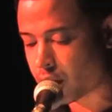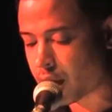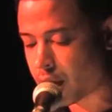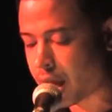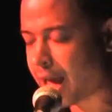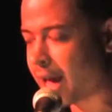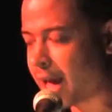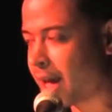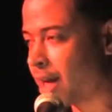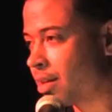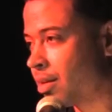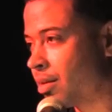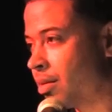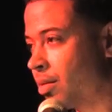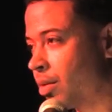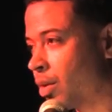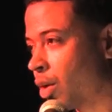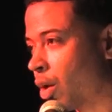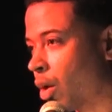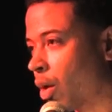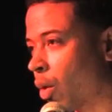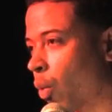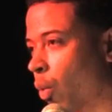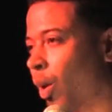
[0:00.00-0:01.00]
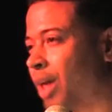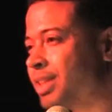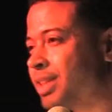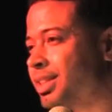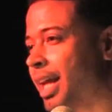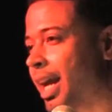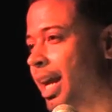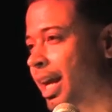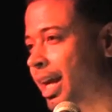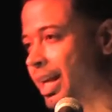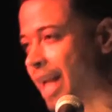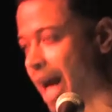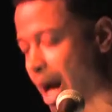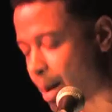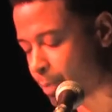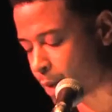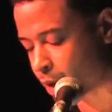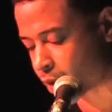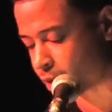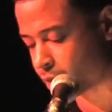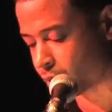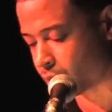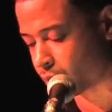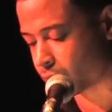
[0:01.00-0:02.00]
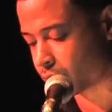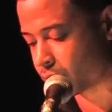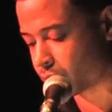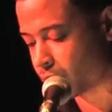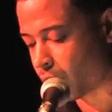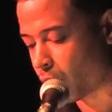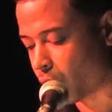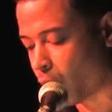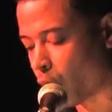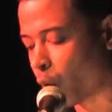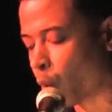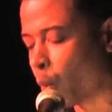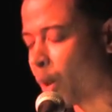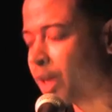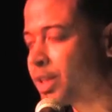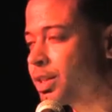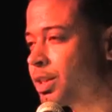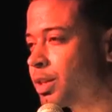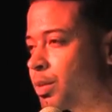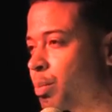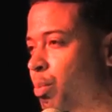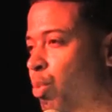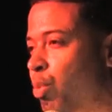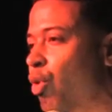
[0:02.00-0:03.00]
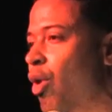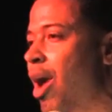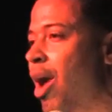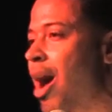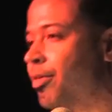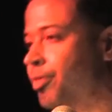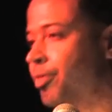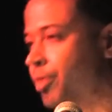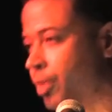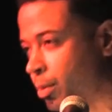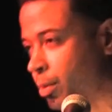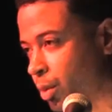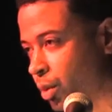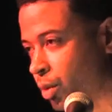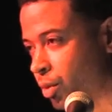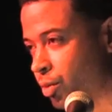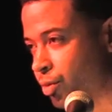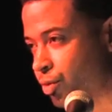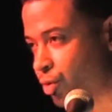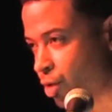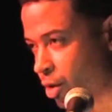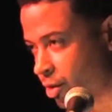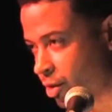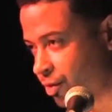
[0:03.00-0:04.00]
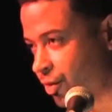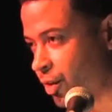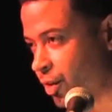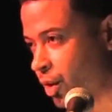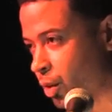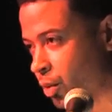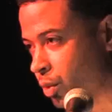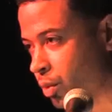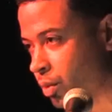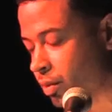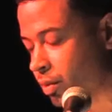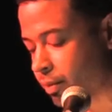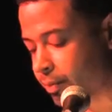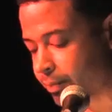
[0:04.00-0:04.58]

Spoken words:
and what's economical or what's profitable for a few.